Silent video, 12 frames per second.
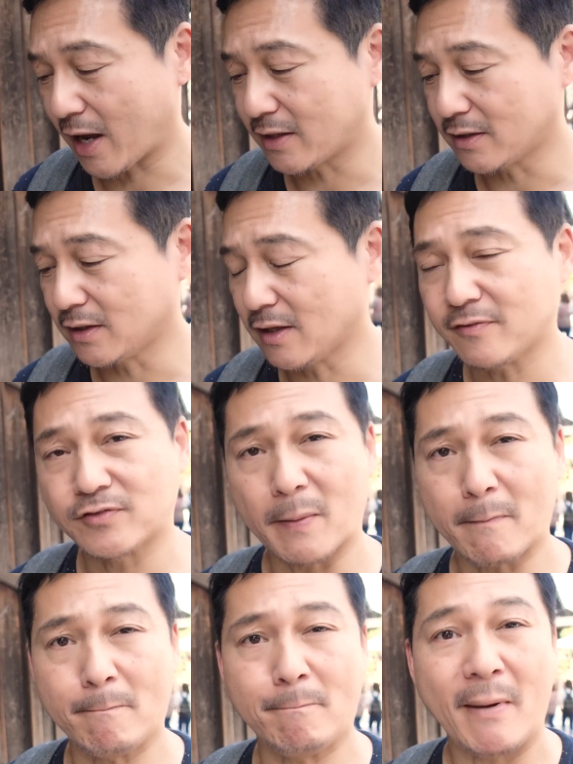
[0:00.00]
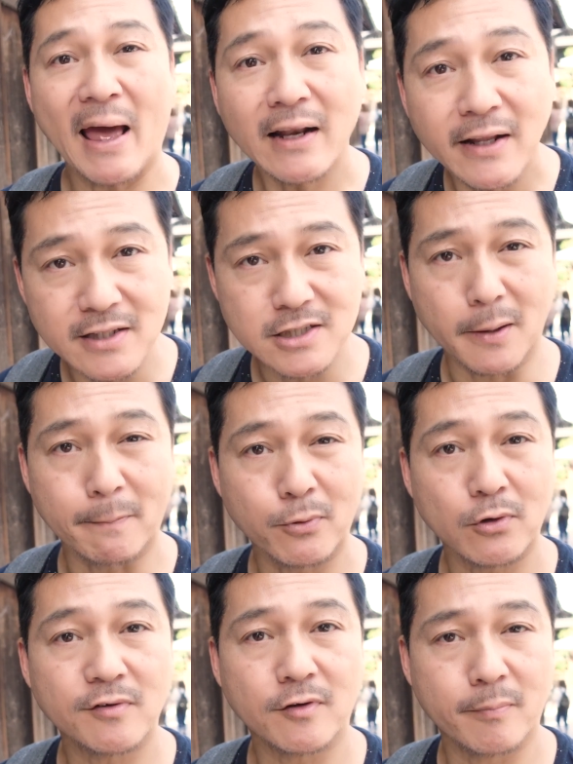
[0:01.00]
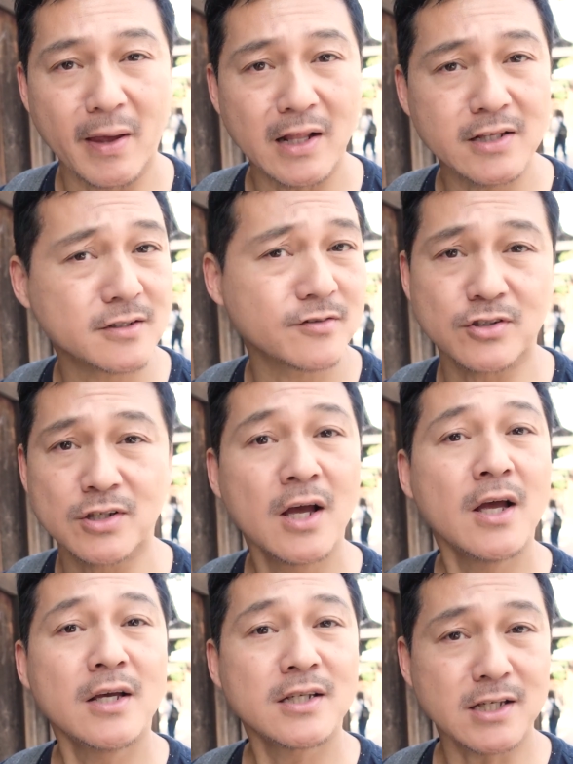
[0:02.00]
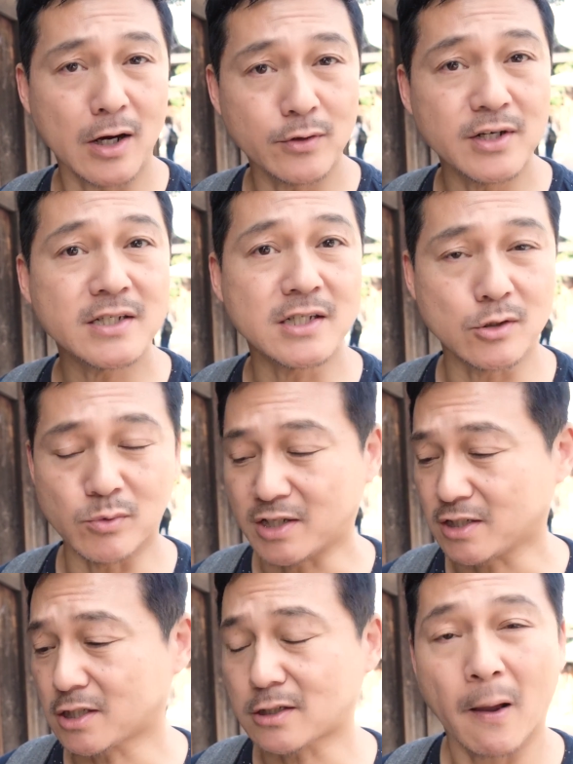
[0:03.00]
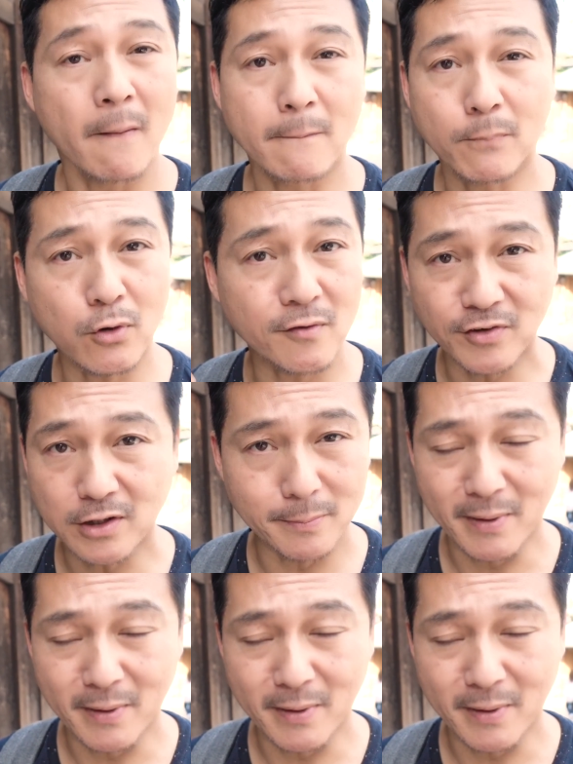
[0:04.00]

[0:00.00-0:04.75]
I love the balance, the perfect balance of sourness and sweetness. It's perfectly